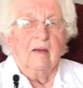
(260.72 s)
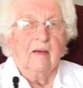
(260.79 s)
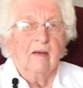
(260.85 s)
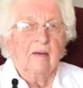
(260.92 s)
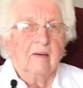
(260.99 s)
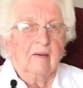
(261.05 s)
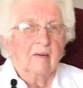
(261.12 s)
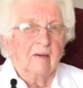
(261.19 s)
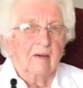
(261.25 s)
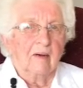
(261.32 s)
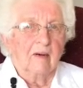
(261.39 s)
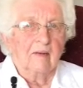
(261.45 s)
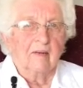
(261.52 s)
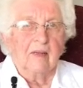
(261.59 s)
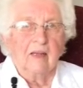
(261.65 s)
Oh,
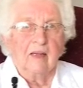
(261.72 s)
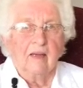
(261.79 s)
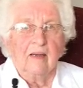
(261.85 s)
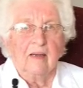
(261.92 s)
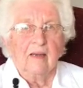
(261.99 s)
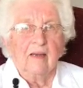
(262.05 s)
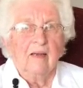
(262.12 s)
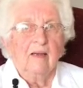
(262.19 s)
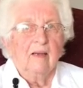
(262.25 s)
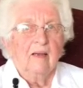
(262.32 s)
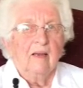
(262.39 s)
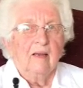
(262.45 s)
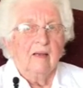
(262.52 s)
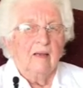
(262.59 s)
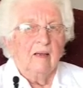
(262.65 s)
golly.
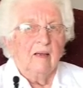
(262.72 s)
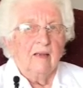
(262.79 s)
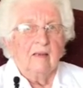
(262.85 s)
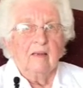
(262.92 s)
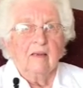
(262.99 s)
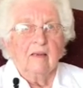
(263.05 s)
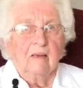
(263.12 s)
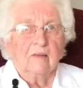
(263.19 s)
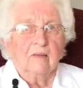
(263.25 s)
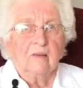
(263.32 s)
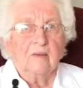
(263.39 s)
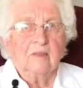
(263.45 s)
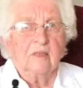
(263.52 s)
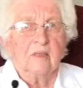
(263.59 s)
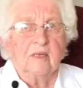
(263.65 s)
See, I
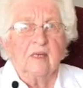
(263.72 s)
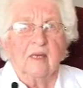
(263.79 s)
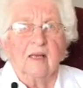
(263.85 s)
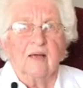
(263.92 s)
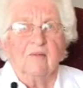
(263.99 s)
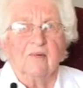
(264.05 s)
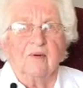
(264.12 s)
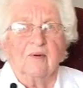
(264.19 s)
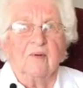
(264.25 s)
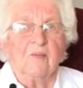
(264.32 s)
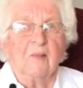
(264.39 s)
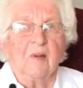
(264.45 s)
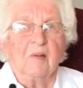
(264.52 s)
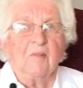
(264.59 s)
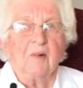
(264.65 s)
told you I didn't have a good
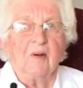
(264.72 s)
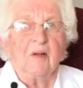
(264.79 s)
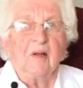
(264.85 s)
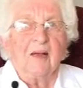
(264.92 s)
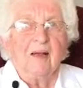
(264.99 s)
memory.